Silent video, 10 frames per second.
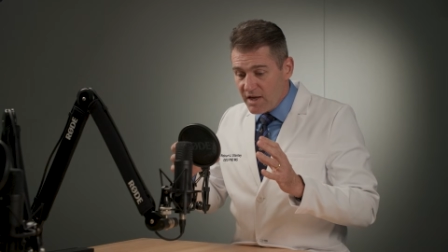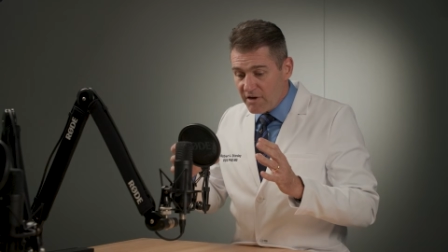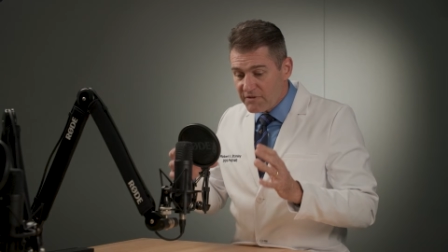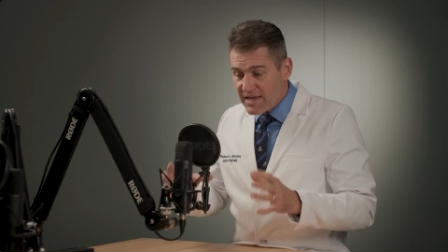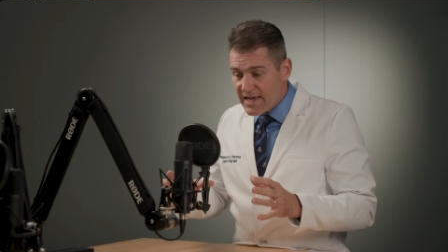
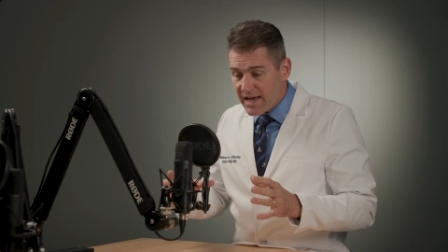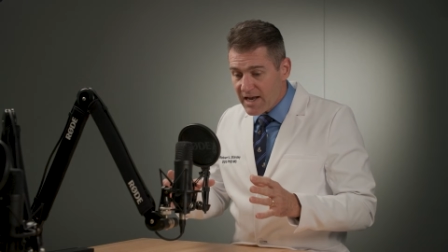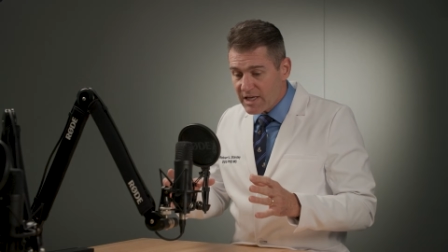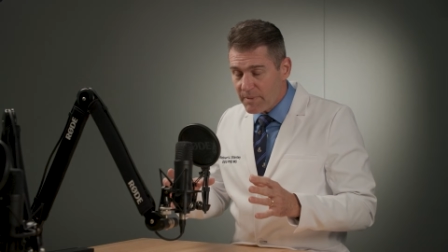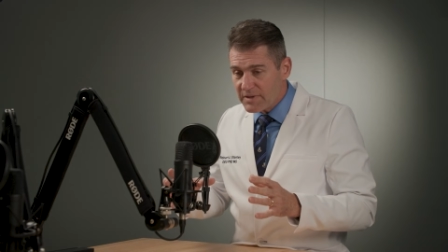if they can't
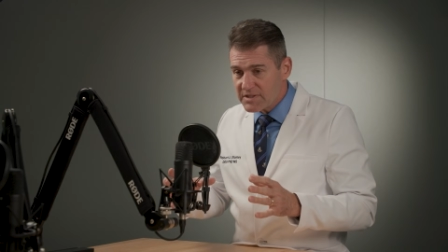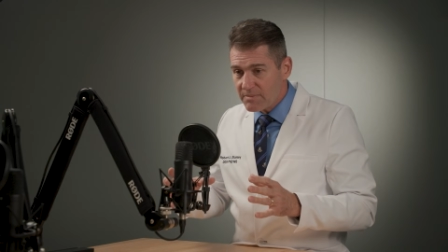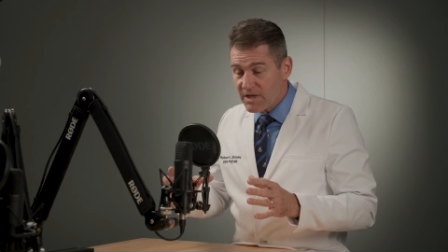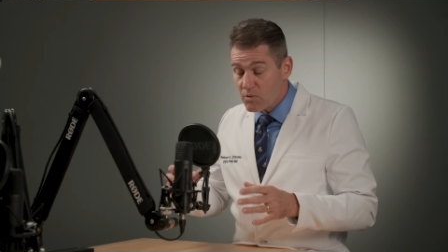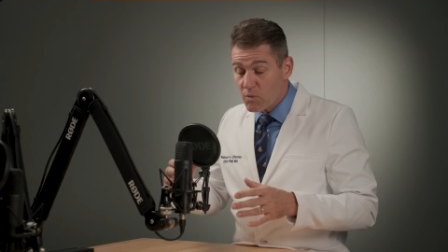occupy the
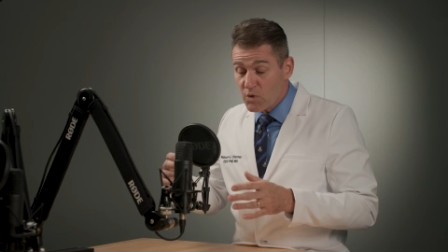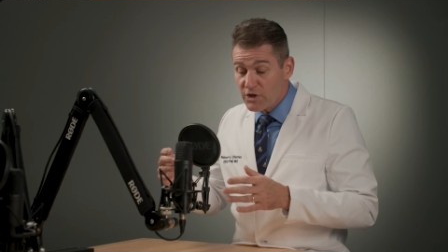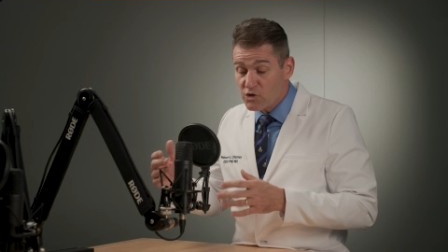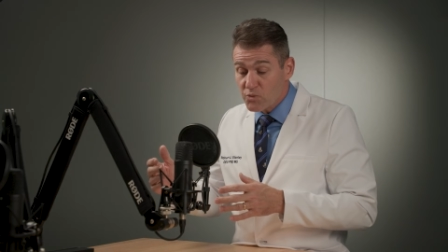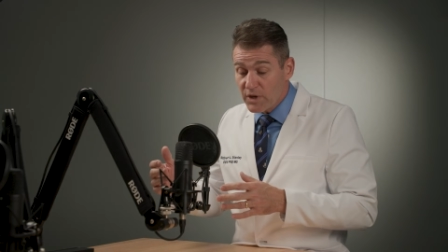same thing, when
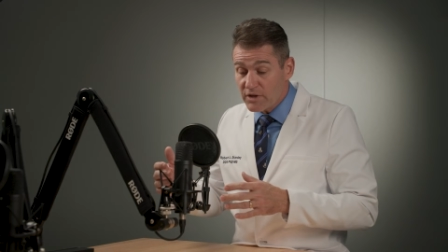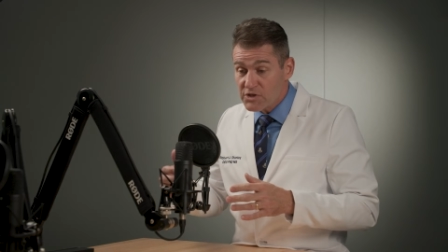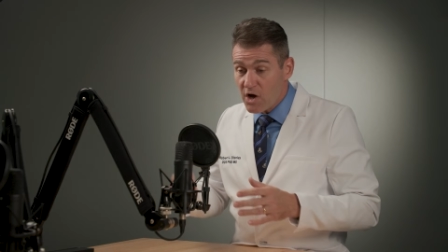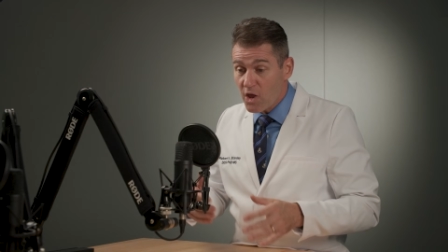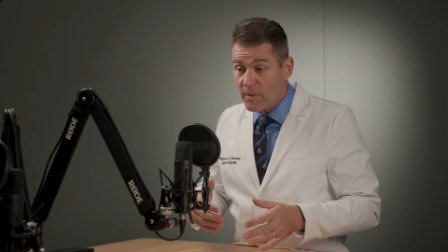the drill
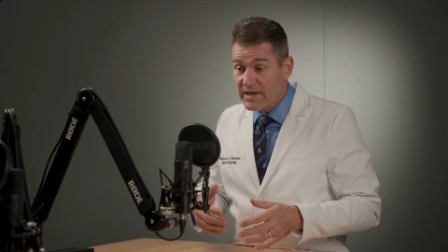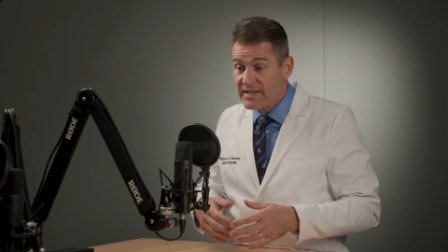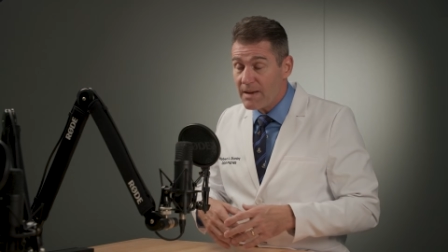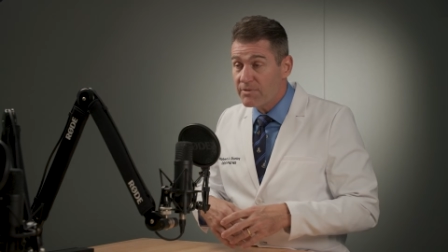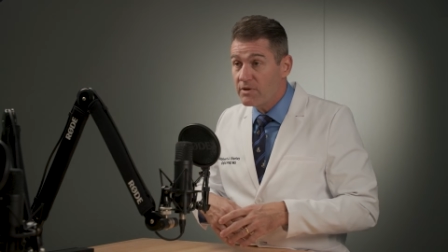is all the way to
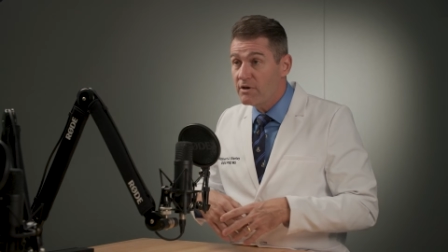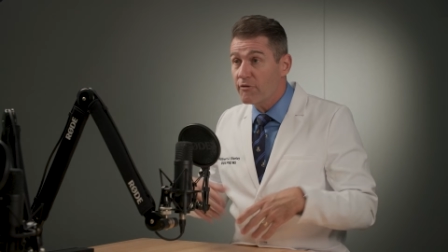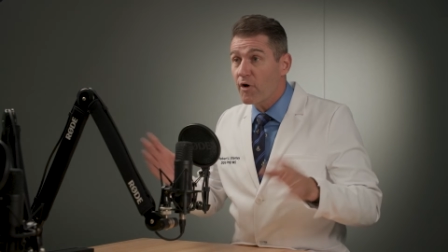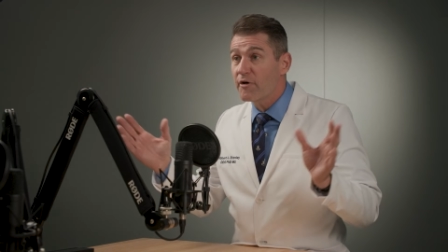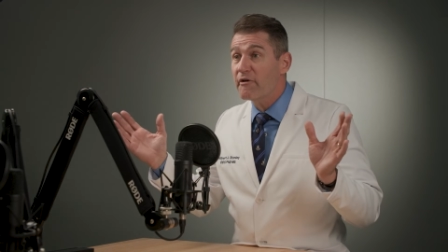depth,
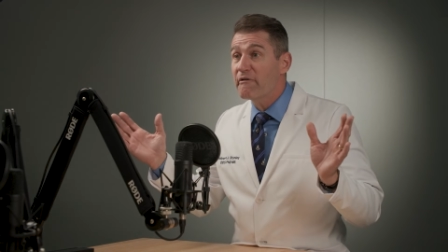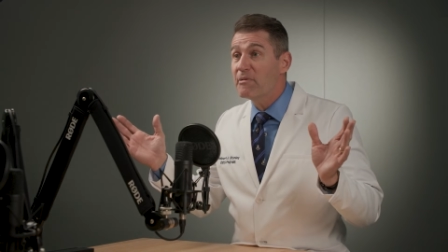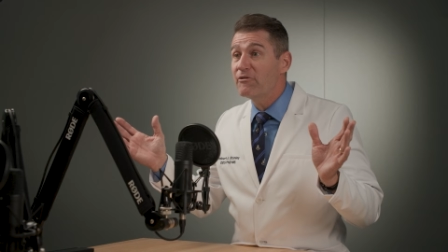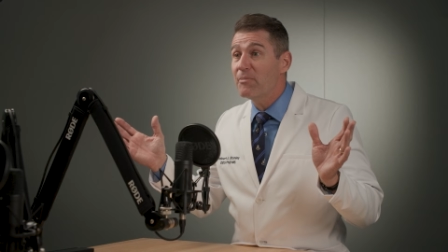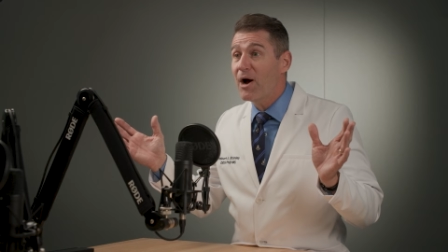you've already
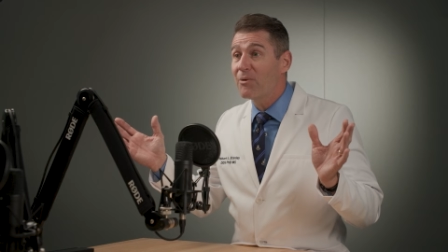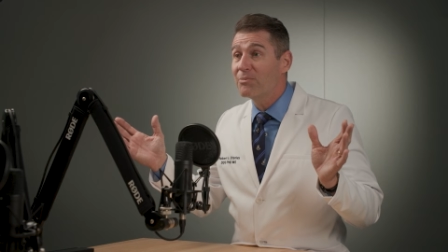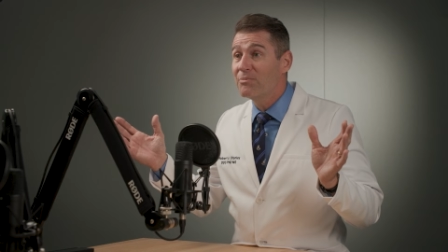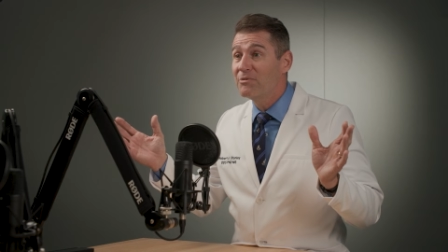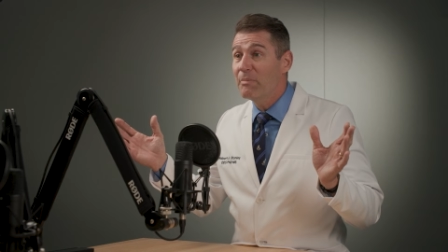removed the
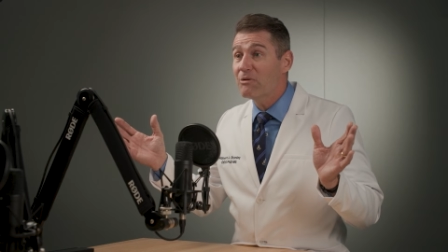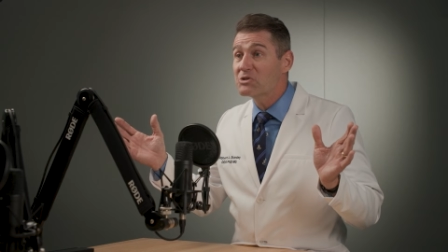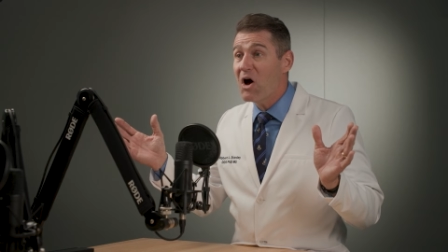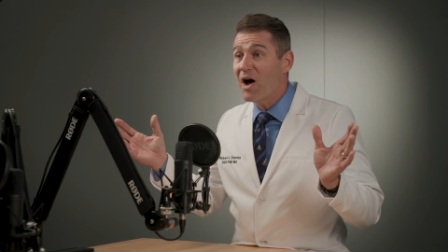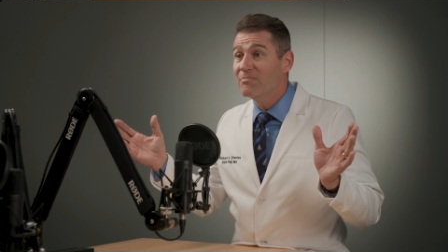bone. The
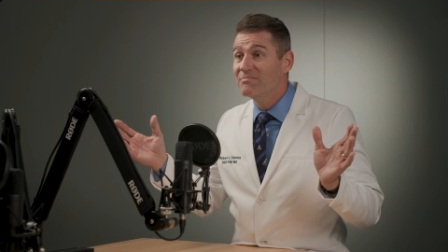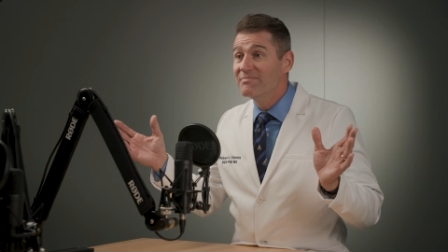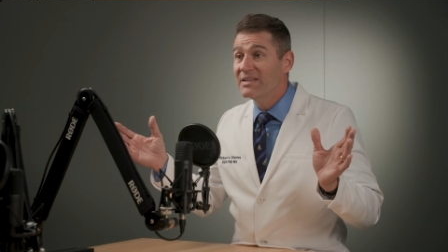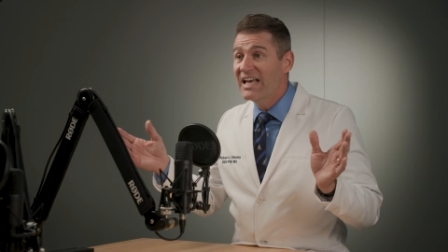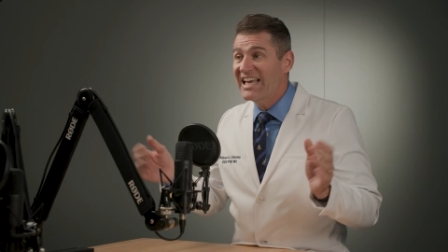bone's gone.
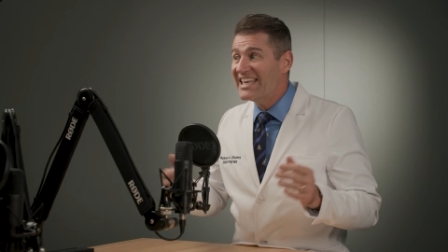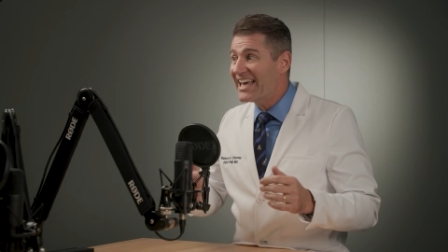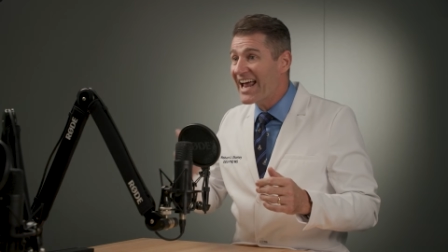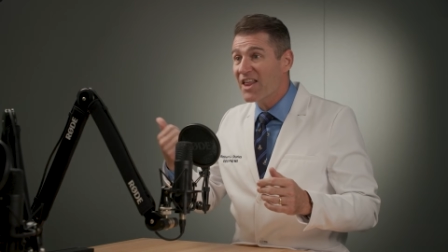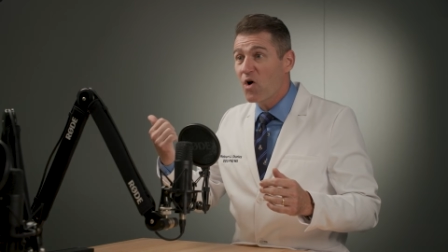
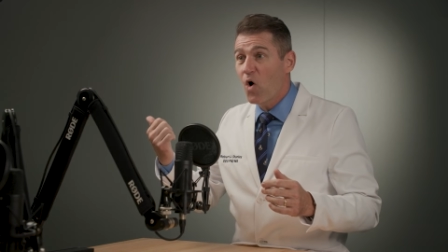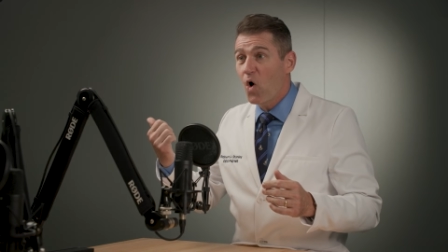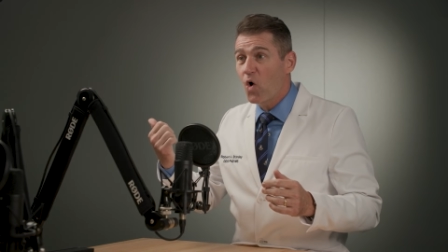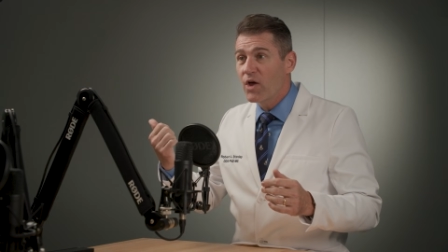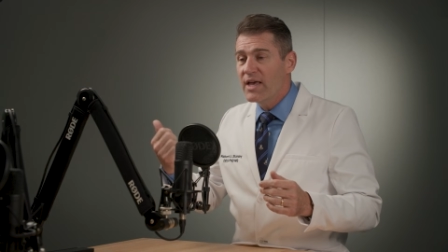Get out of the
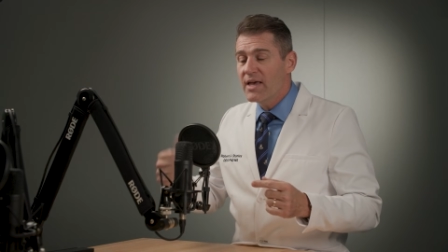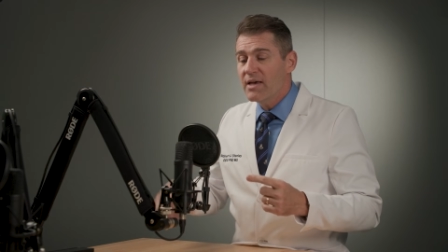hole.